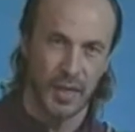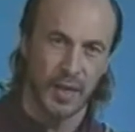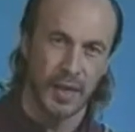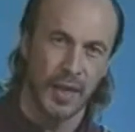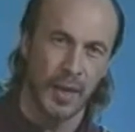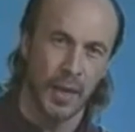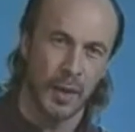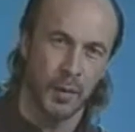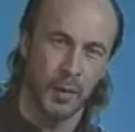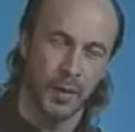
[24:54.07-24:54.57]

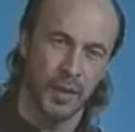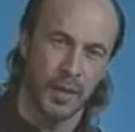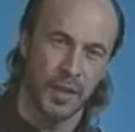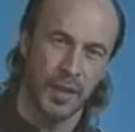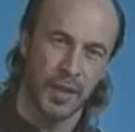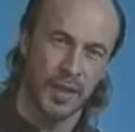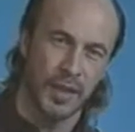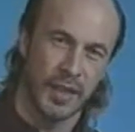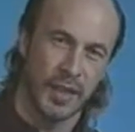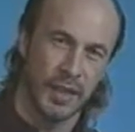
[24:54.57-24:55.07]
Now,
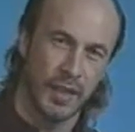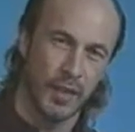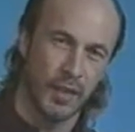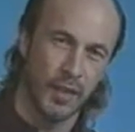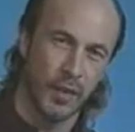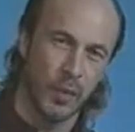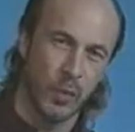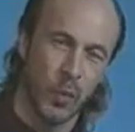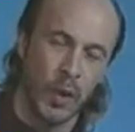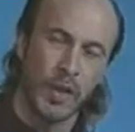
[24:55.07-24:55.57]

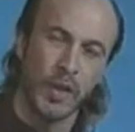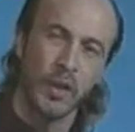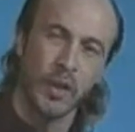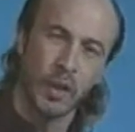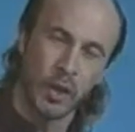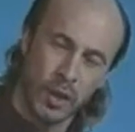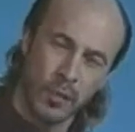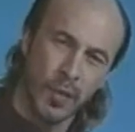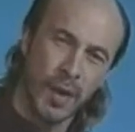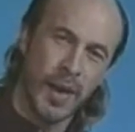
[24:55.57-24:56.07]
when you
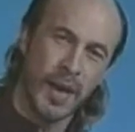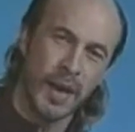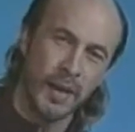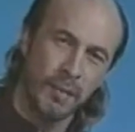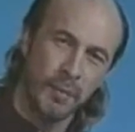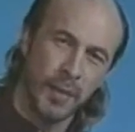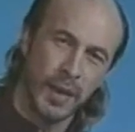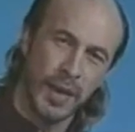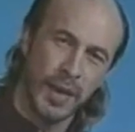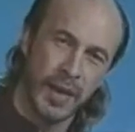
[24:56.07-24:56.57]
look at my
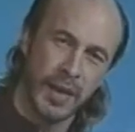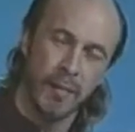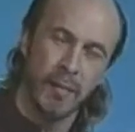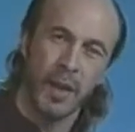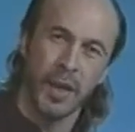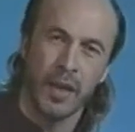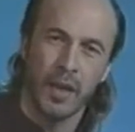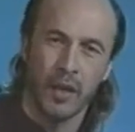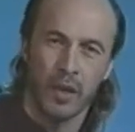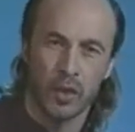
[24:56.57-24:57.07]
hand playing, it
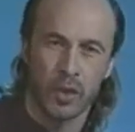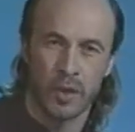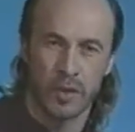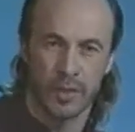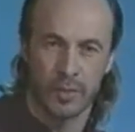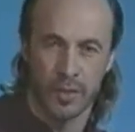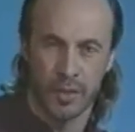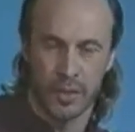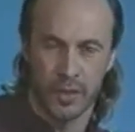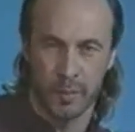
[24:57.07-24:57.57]
mightn't look as
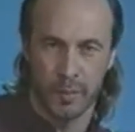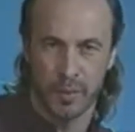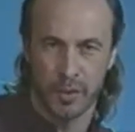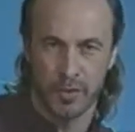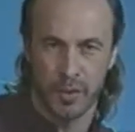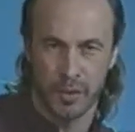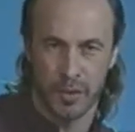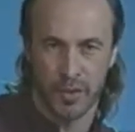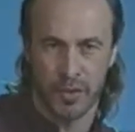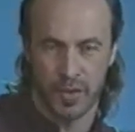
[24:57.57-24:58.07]
if the dummy
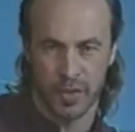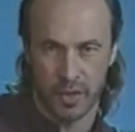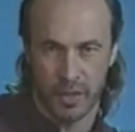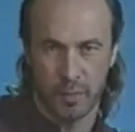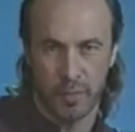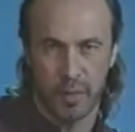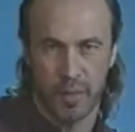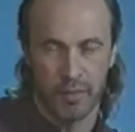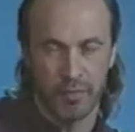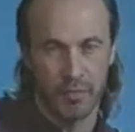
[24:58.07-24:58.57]
strokes are actually
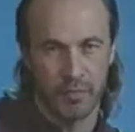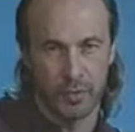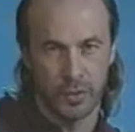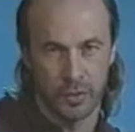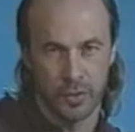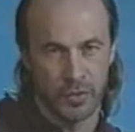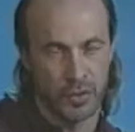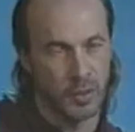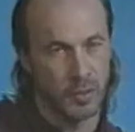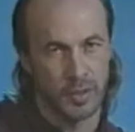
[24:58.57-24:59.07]
playing full
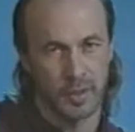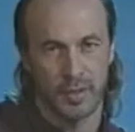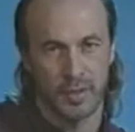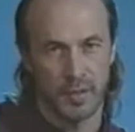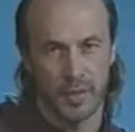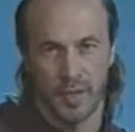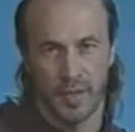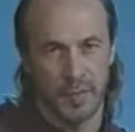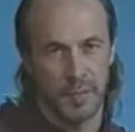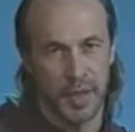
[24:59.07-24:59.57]
strokes.
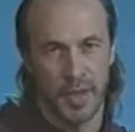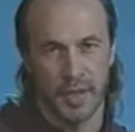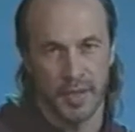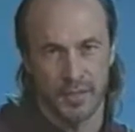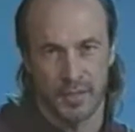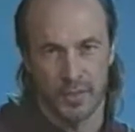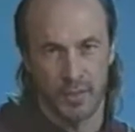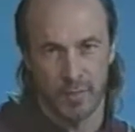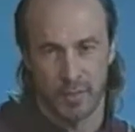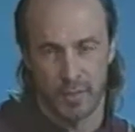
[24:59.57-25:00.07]
In many
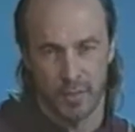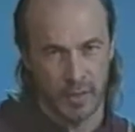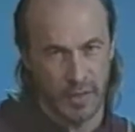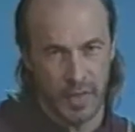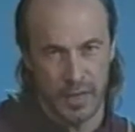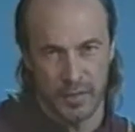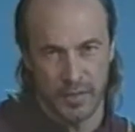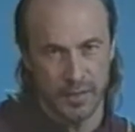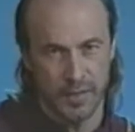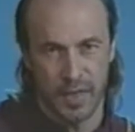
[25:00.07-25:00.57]

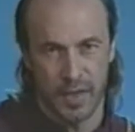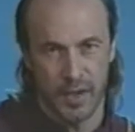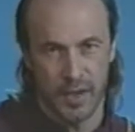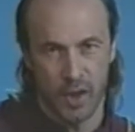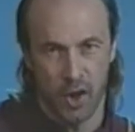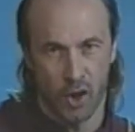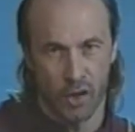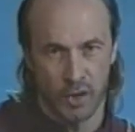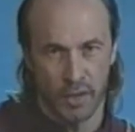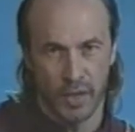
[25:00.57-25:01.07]
cases, they're
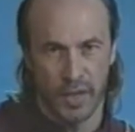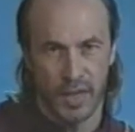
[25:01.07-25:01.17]
not.